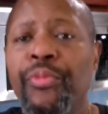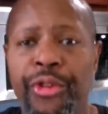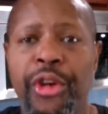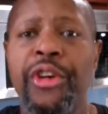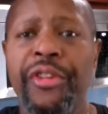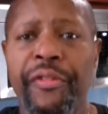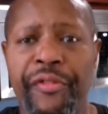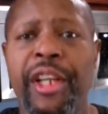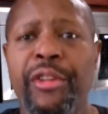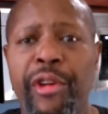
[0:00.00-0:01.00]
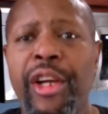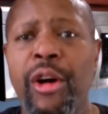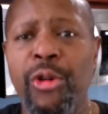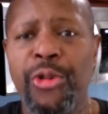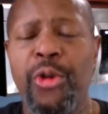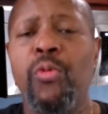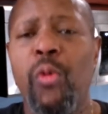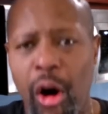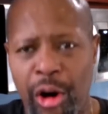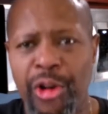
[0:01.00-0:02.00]
this victory goes to
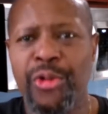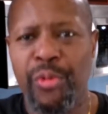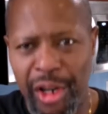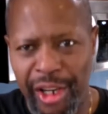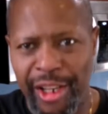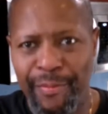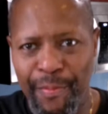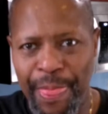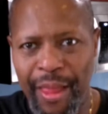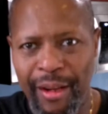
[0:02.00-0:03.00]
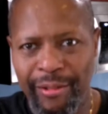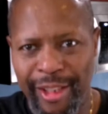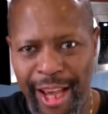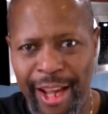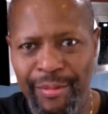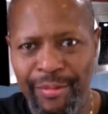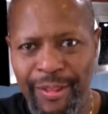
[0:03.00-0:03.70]
Walkerswood okay?